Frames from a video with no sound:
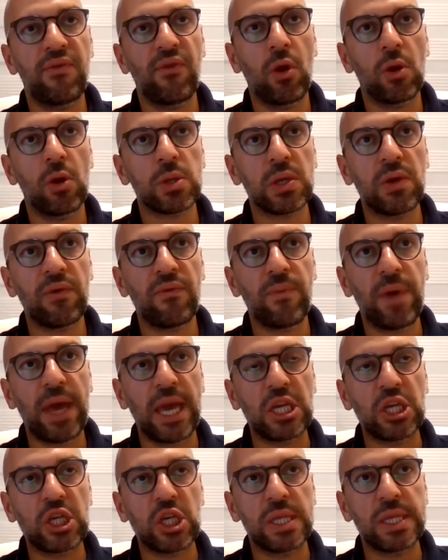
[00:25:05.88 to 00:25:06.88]
lots of
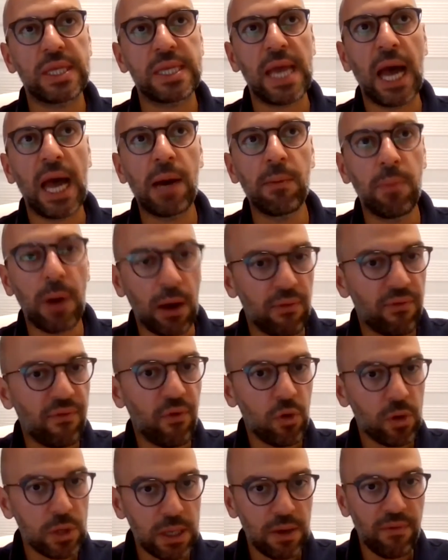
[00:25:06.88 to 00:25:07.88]
patients above
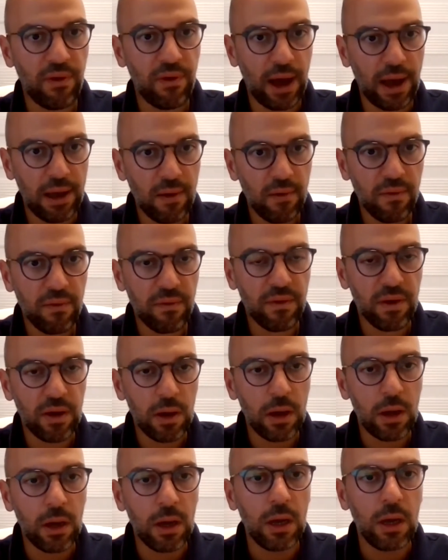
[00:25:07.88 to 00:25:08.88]
45,
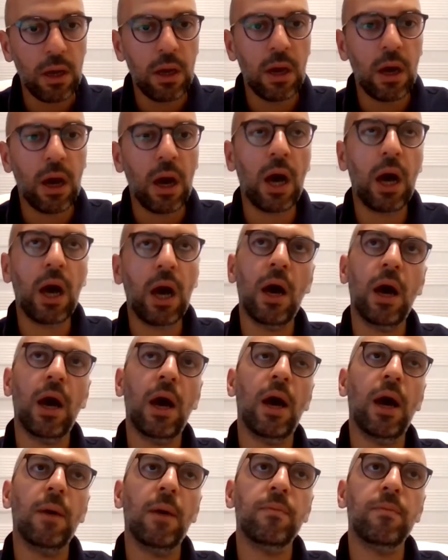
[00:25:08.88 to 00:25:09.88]

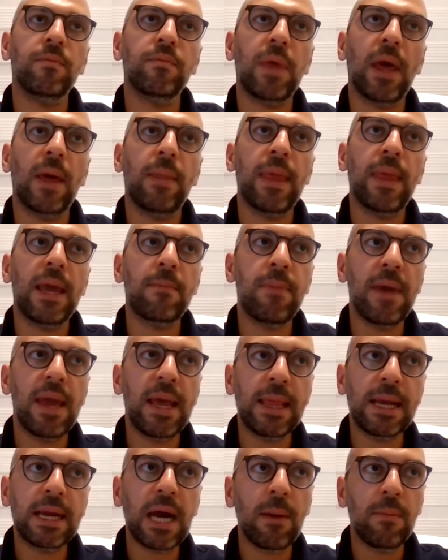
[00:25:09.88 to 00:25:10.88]
and they
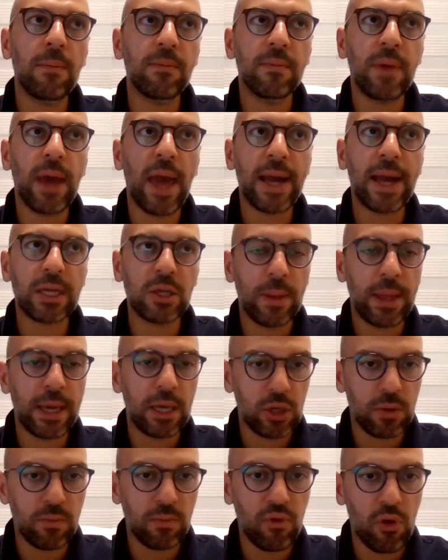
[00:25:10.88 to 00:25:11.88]
mainly come egg
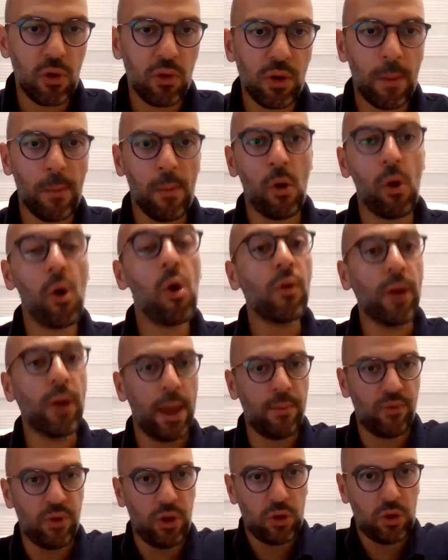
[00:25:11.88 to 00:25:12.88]
donation program or
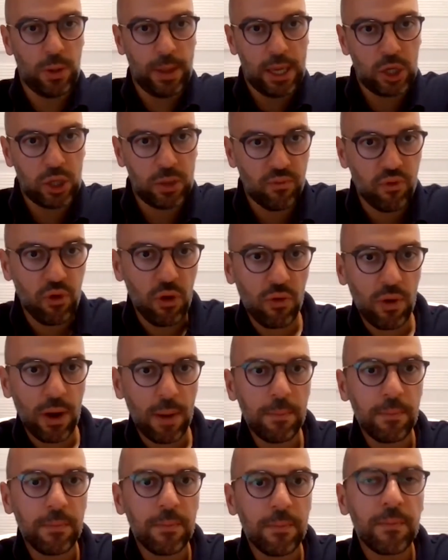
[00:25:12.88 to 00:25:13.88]
embryo donation
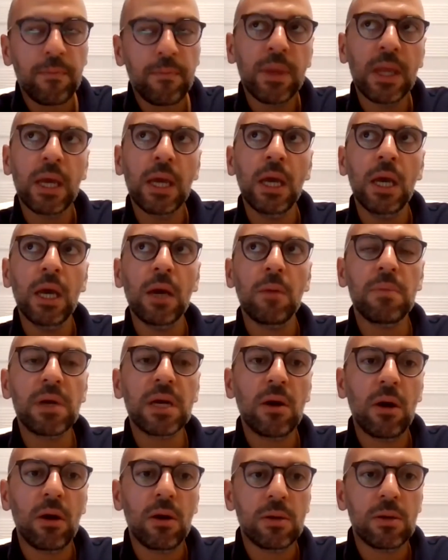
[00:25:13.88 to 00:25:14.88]
program,
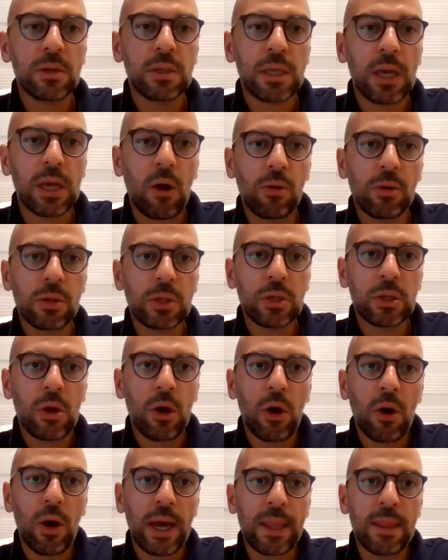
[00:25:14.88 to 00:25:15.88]
because
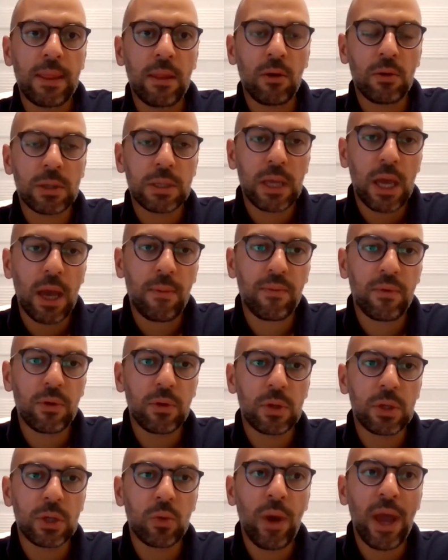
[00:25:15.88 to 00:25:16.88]
also in North
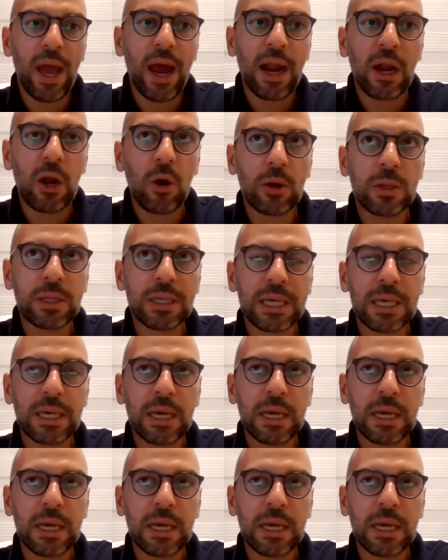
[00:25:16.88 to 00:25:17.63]
Cyprus, we are not,